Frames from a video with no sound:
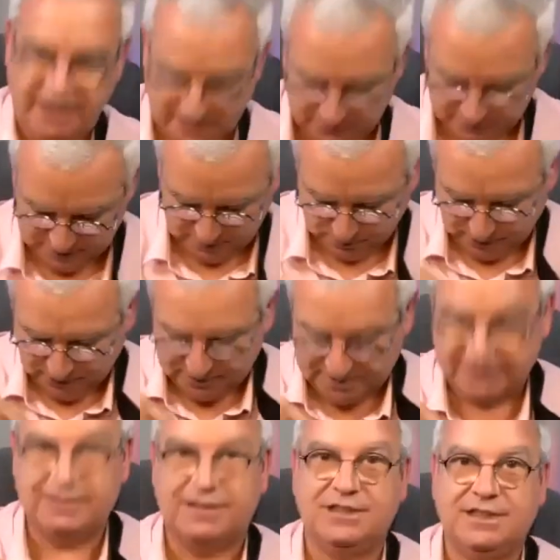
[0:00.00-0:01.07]
He used to blow
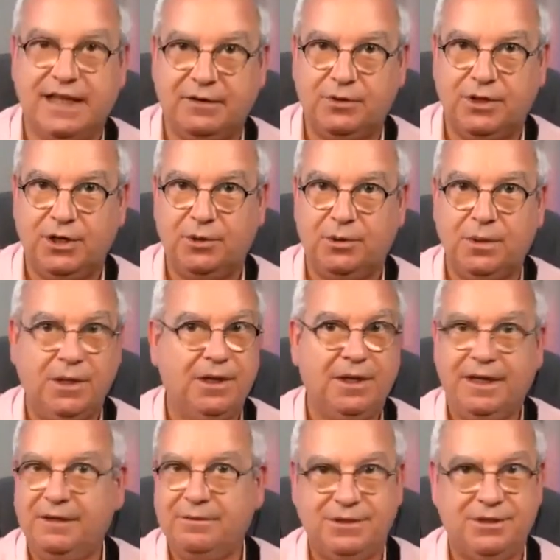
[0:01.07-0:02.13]
down the sound hole.
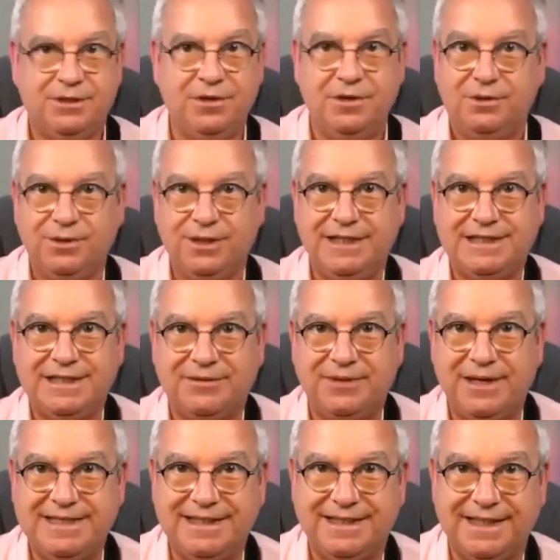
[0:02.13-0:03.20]
He was doing all these
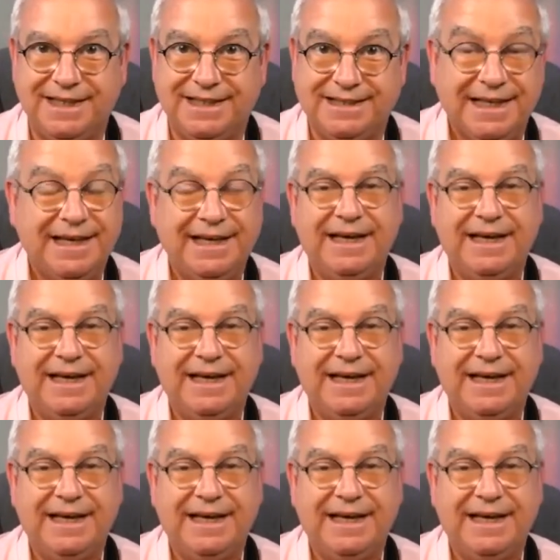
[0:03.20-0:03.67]
crazy things.